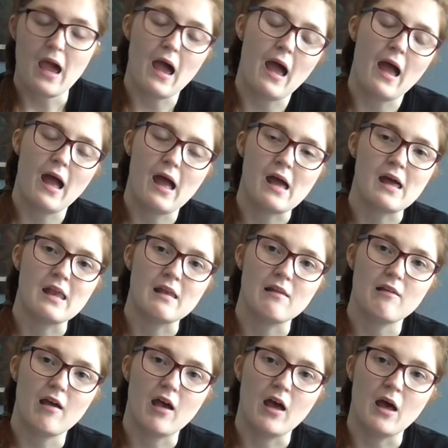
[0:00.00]
and
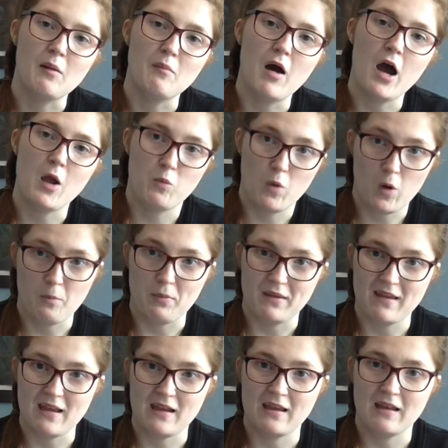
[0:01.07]
um, I will be
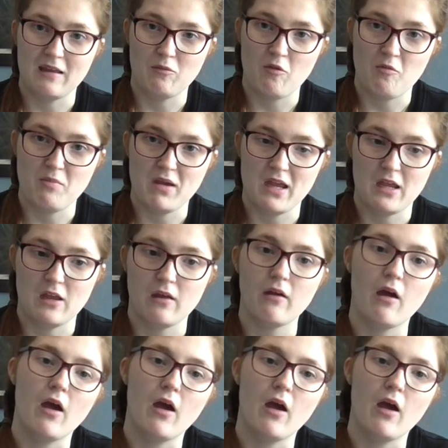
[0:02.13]
taking it with me